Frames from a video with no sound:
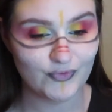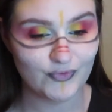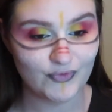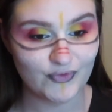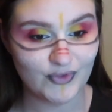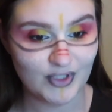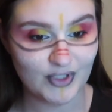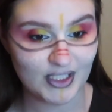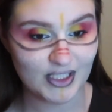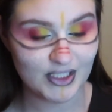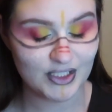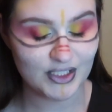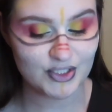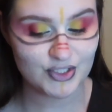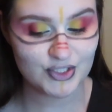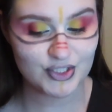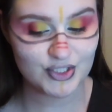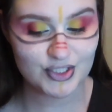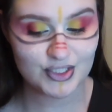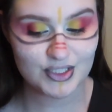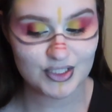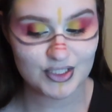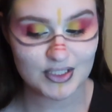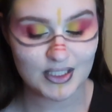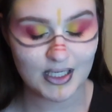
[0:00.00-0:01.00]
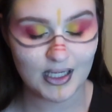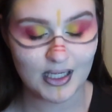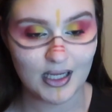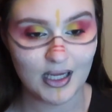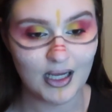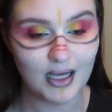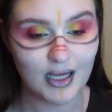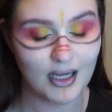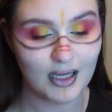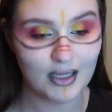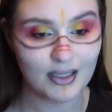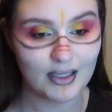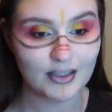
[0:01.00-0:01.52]
Finished,
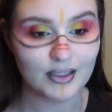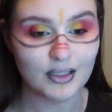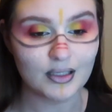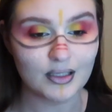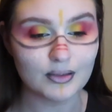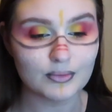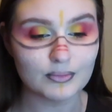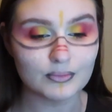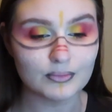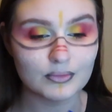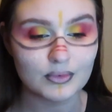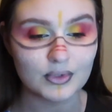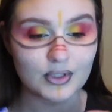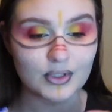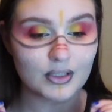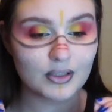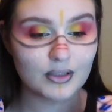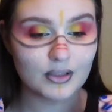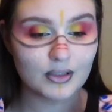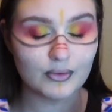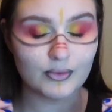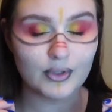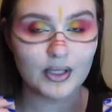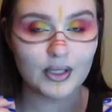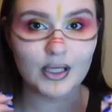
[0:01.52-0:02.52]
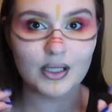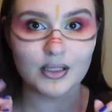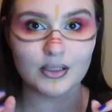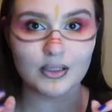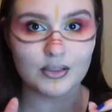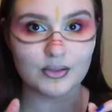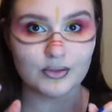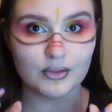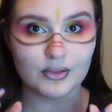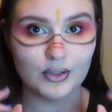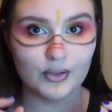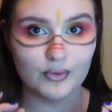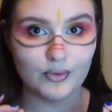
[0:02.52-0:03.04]
I am gonna go ahead
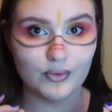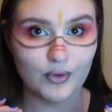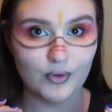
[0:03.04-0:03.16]
and go